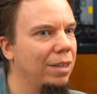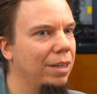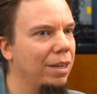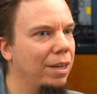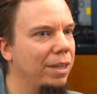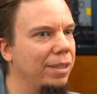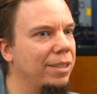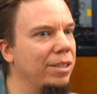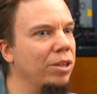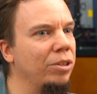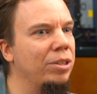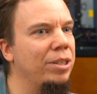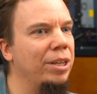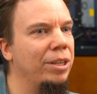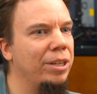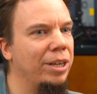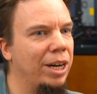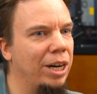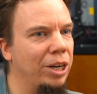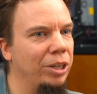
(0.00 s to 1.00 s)
It's not that
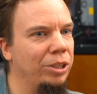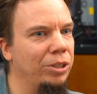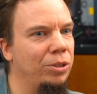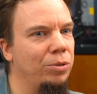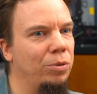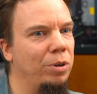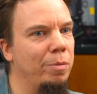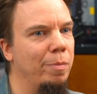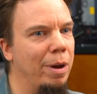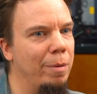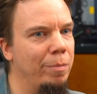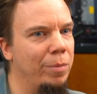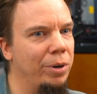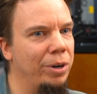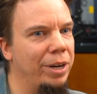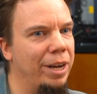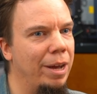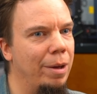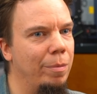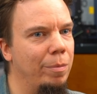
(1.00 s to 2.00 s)
hard to remember
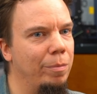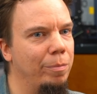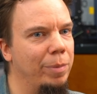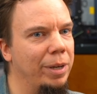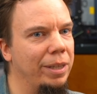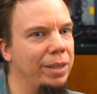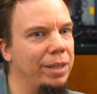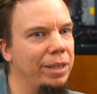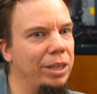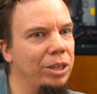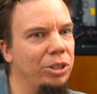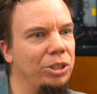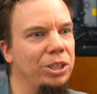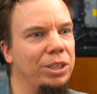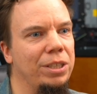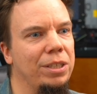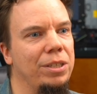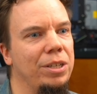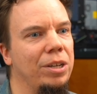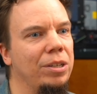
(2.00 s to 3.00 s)
them, but they are
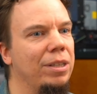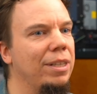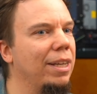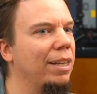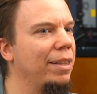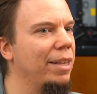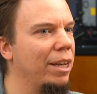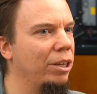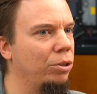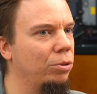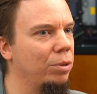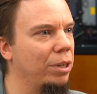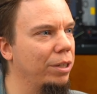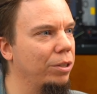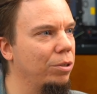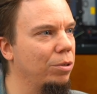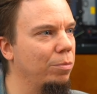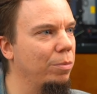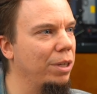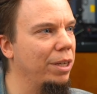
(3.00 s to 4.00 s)
just not that natural
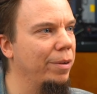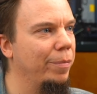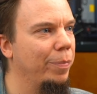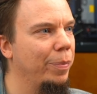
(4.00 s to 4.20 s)
to me.